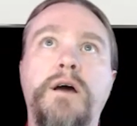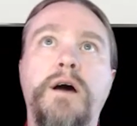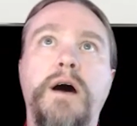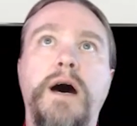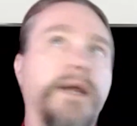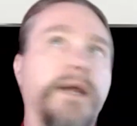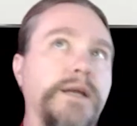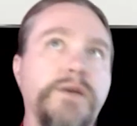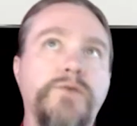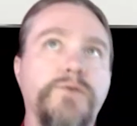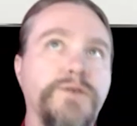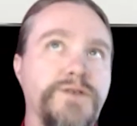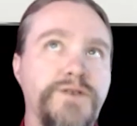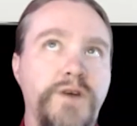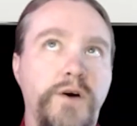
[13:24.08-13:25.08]
I need to
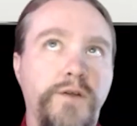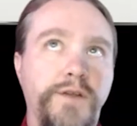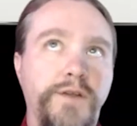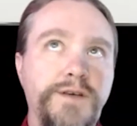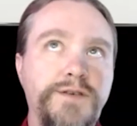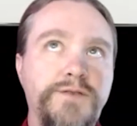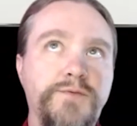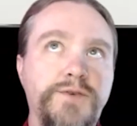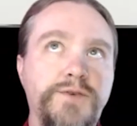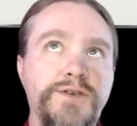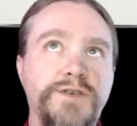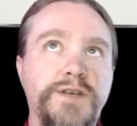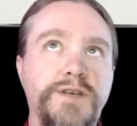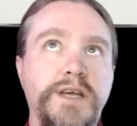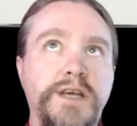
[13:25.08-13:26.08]
install this, which
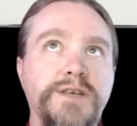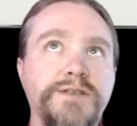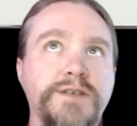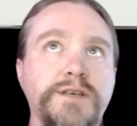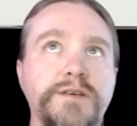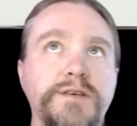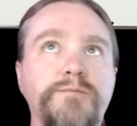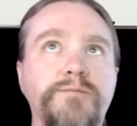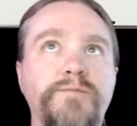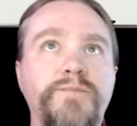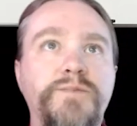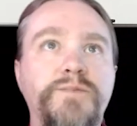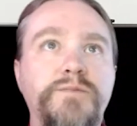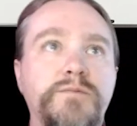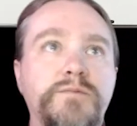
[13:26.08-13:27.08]
is an easy
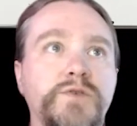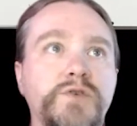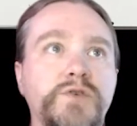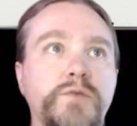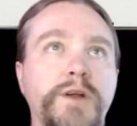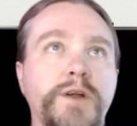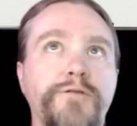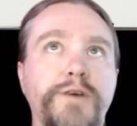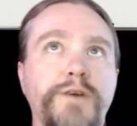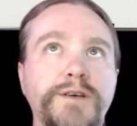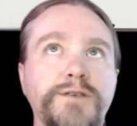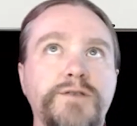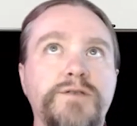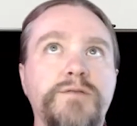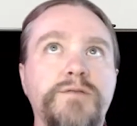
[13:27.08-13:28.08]
2-minute
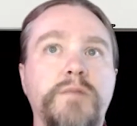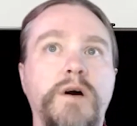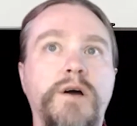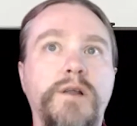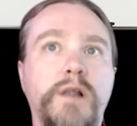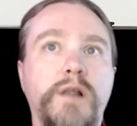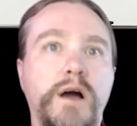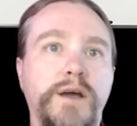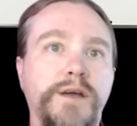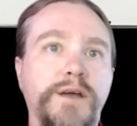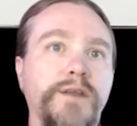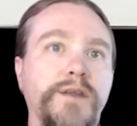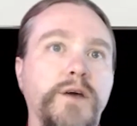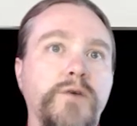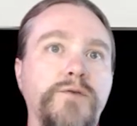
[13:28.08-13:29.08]
fix, unlock
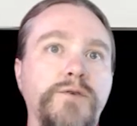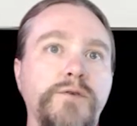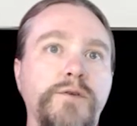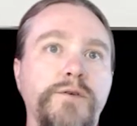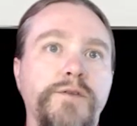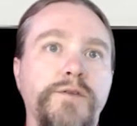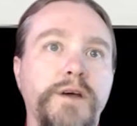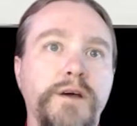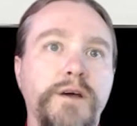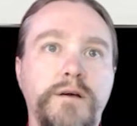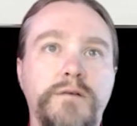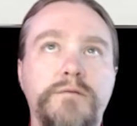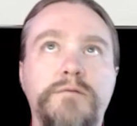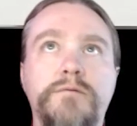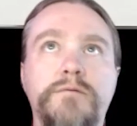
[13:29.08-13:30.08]
it, they go do their
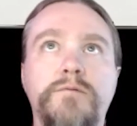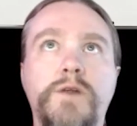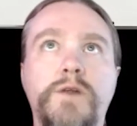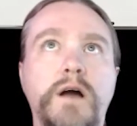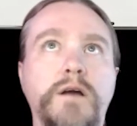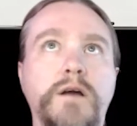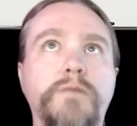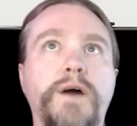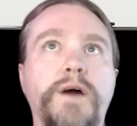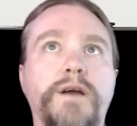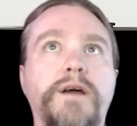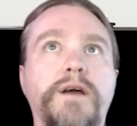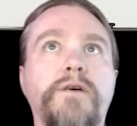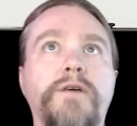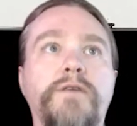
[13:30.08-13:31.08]
thing, we lock it back
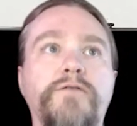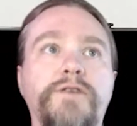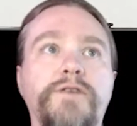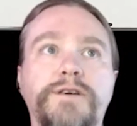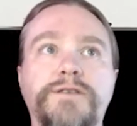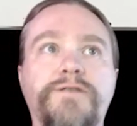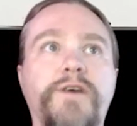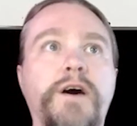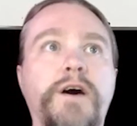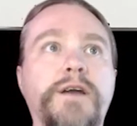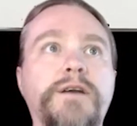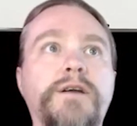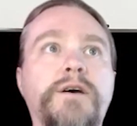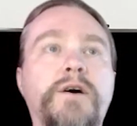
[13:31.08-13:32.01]
down, everything's fine.